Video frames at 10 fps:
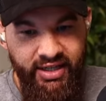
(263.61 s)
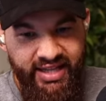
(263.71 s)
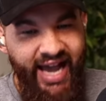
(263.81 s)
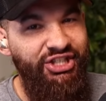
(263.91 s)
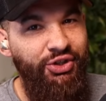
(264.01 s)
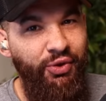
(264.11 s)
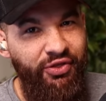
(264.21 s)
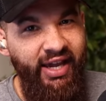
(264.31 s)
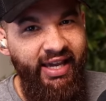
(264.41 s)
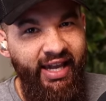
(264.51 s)
logical
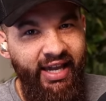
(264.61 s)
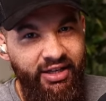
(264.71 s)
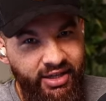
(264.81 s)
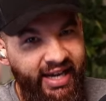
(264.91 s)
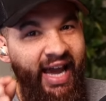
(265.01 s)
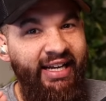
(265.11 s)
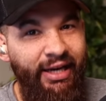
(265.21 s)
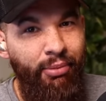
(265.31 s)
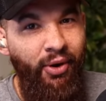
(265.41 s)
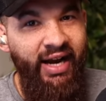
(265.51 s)
thinking and
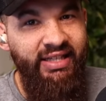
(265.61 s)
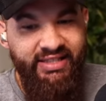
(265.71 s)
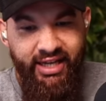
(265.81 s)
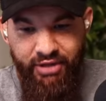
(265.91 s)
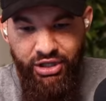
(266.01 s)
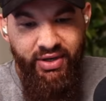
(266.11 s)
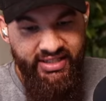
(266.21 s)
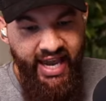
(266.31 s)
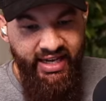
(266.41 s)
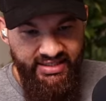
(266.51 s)
connected brain stem that you could
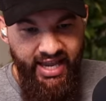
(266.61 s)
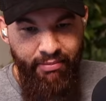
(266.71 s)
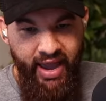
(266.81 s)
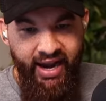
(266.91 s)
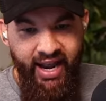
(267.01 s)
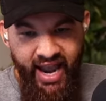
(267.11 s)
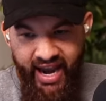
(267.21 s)
take a step back